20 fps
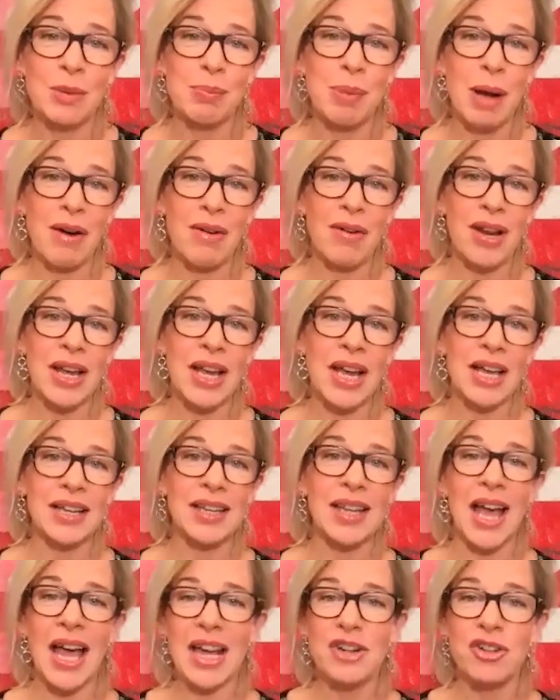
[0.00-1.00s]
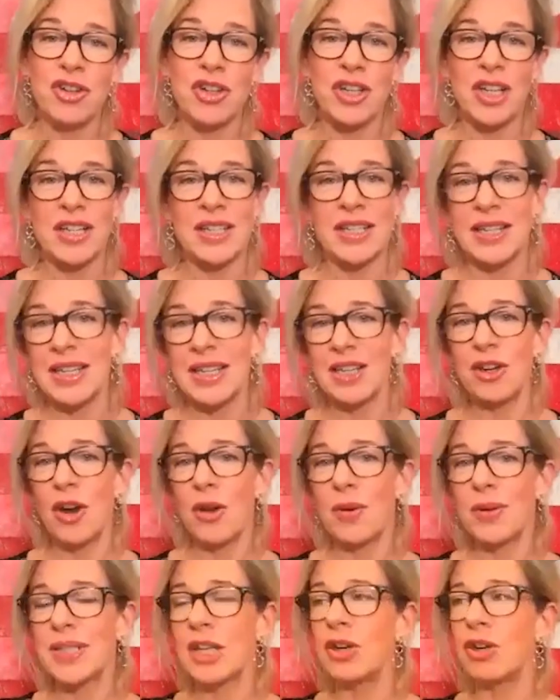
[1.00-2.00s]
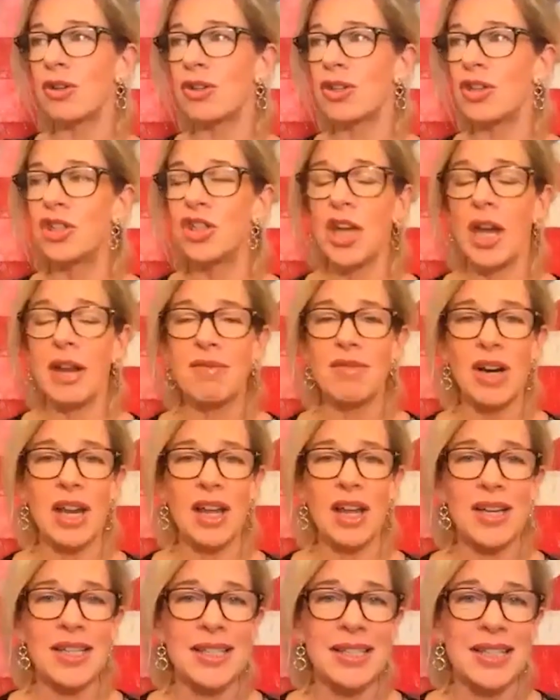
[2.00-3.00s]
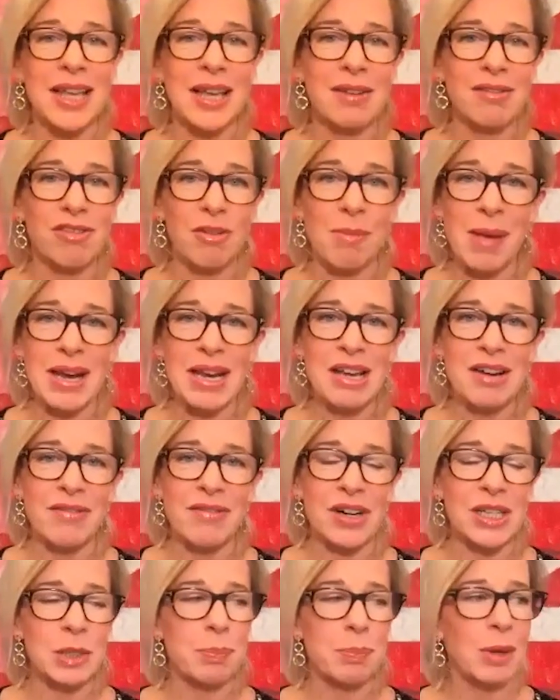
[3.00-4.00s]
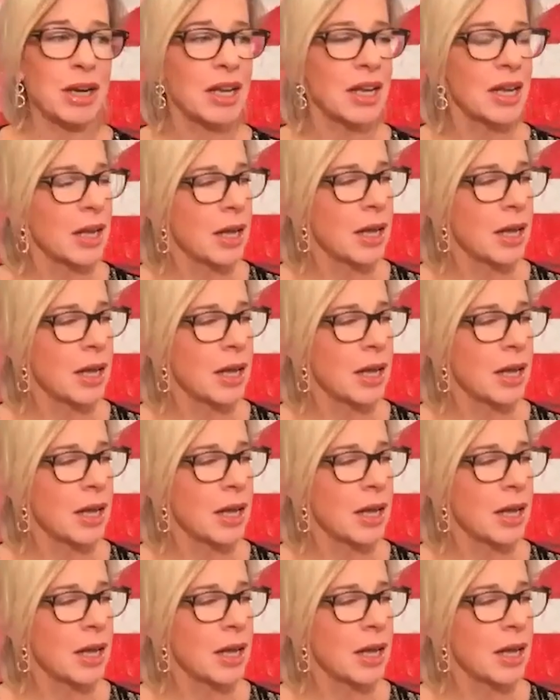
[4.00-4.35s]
Barry, and the hatred doesn't, you know, it's a, not a generalized thing from any of us, but